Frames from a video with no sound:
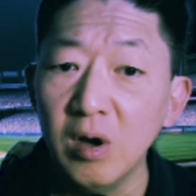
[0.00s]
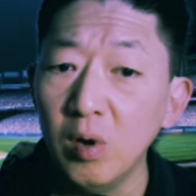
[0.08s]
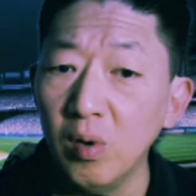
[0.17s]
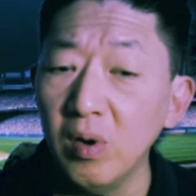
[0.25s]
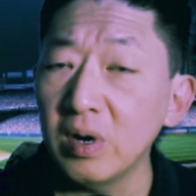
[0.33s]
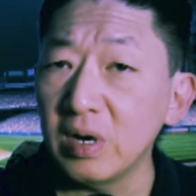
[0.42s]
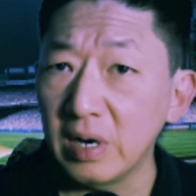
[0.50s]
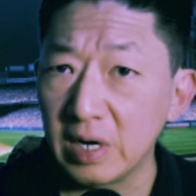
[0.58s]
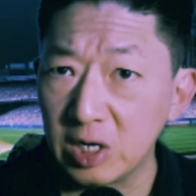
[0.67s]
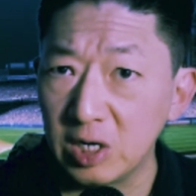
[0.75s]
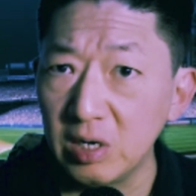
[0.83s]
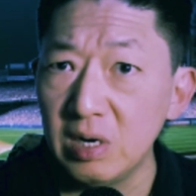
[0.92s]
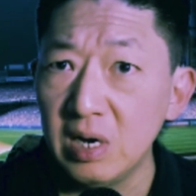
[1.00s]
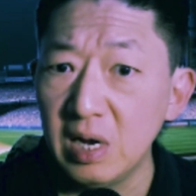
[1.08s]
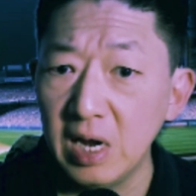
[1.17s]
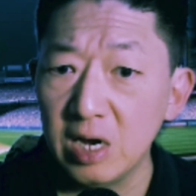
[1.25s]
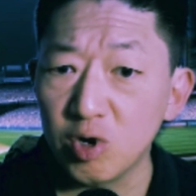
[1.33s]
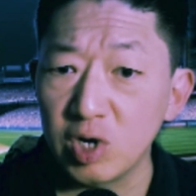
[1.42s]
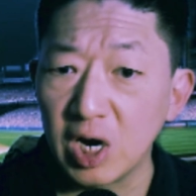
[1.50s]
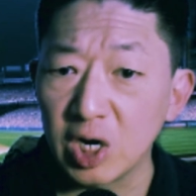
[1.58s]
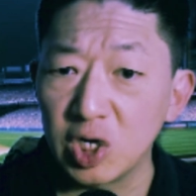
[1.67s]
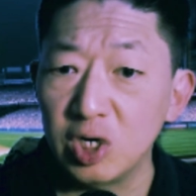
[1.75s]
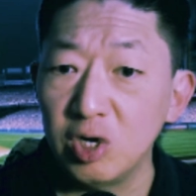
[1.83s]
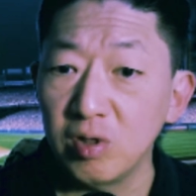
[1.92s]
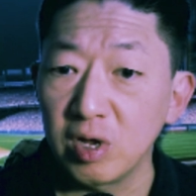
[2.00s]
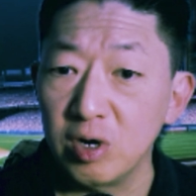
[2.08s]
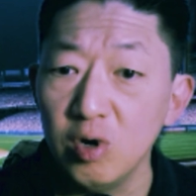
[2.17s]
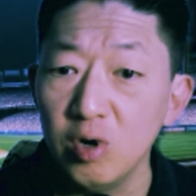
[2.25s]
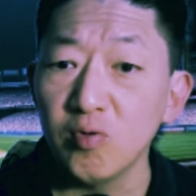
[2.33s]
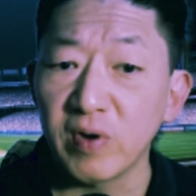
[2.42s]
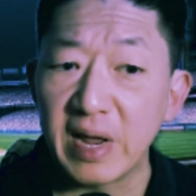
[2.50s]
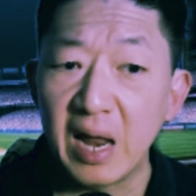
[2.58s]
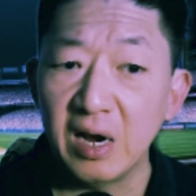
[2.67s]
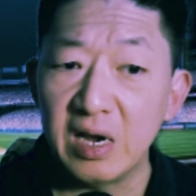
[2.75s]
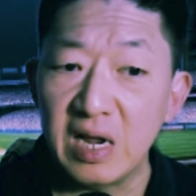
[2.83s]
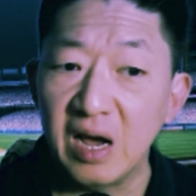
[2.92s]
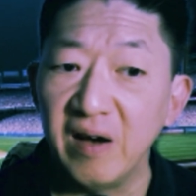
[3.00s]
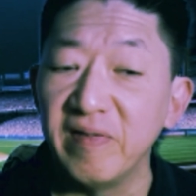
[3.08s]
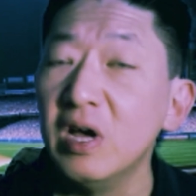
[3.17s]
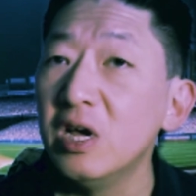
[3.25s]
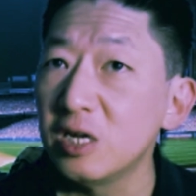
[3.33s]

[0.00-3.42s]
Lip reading: all got a good introduction to the new reality of